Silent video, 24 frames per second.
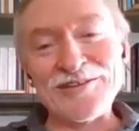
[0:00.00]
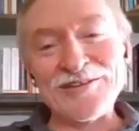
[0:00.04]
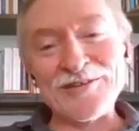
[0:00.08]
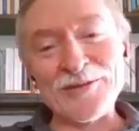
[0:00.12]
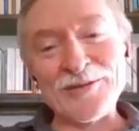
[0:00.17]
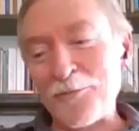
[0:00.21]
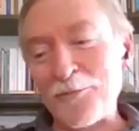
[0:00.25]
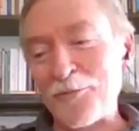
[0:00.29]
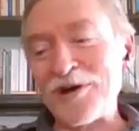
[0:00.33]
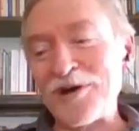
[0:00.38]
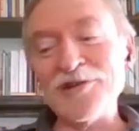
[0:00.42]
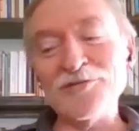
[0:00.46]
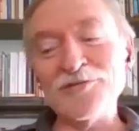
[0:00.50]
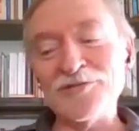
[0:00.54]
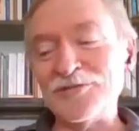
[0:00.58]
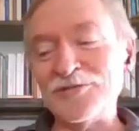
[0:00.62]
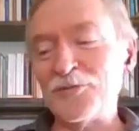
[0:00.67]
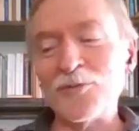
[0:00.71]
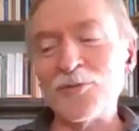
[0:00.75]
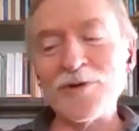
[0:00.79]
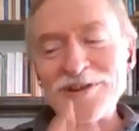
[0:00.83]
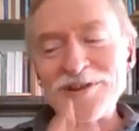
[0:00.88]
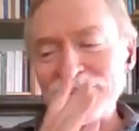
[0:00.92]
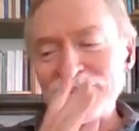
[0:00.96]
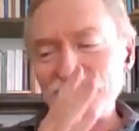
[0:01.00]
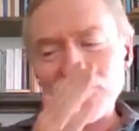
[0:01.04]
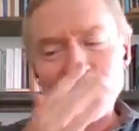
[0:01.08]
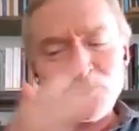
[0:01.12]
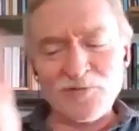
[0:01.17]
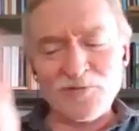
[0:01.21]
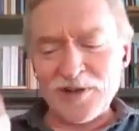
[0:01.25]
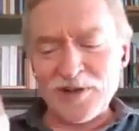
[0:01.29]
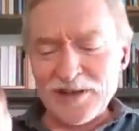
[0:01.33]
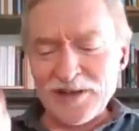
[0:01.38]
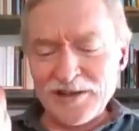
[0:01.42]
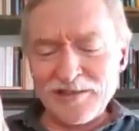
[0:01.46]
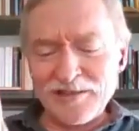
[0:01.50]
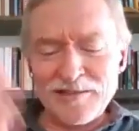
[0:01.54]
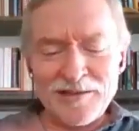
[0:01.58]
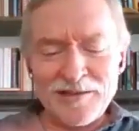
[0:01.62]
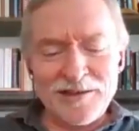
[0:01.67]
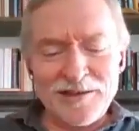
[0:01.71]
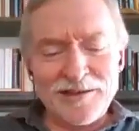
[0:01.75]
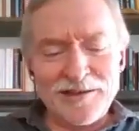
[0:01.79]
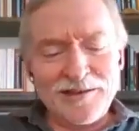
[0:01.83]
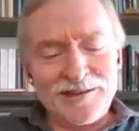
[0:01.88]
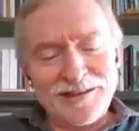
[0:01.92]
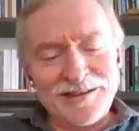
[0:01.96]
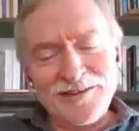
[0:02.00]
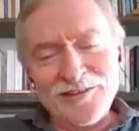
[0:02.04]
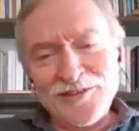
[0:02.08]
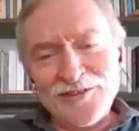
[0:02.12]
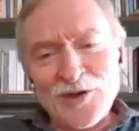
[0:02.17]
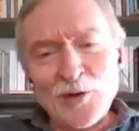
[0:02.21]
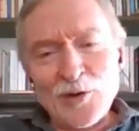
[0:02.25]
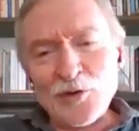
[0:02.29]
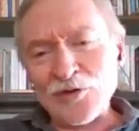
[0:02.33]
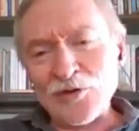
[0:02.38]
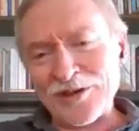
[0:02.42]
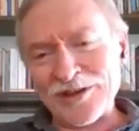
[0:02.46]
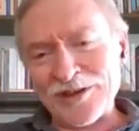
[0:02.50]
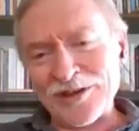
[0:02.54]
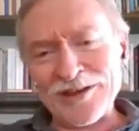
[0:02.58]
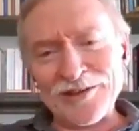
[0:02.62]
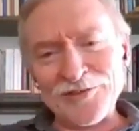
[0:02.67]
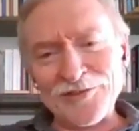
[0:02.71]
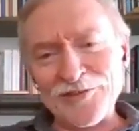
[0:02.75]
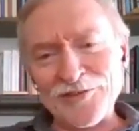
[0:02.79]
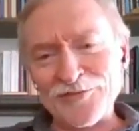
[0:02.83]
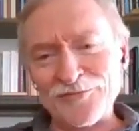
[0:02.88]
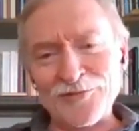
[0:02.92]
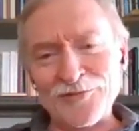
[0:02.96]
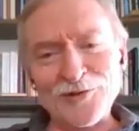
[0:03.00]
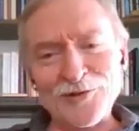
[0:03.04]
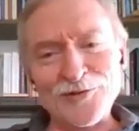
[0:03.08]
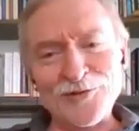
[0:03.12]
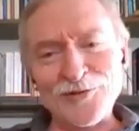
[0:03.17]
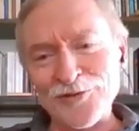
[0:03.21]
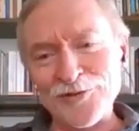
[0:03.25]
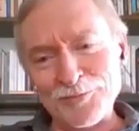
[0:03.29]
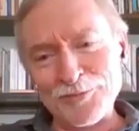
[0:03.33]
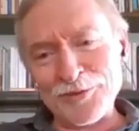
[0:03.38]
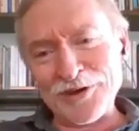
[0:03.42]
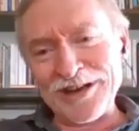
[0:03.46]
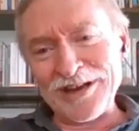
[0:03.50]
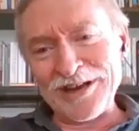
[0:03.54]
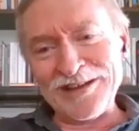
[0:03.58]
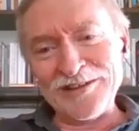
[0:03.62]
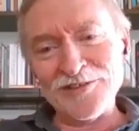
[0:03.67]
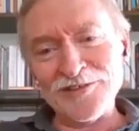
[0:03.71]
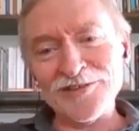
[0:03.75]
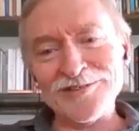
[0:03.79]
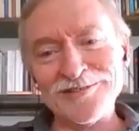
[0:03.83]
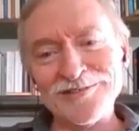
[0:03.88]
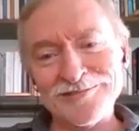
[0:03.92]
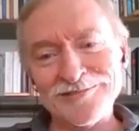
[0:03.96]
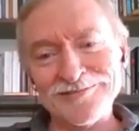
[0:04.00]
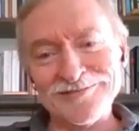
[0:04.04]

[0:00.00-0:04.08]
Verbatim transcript: yeah. like one, one just fun thing is the whole mm-hmm. guts versus brains